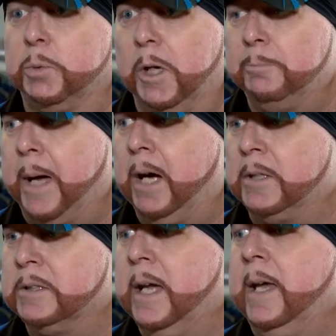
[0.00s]
it's well
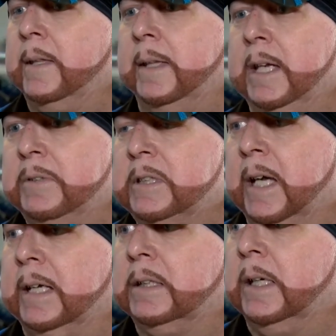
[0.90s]
balanced. They even
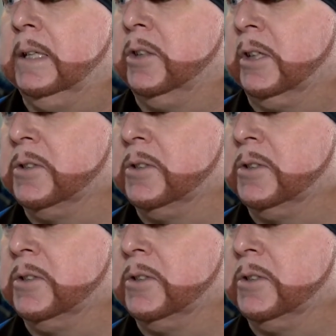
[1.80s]
take into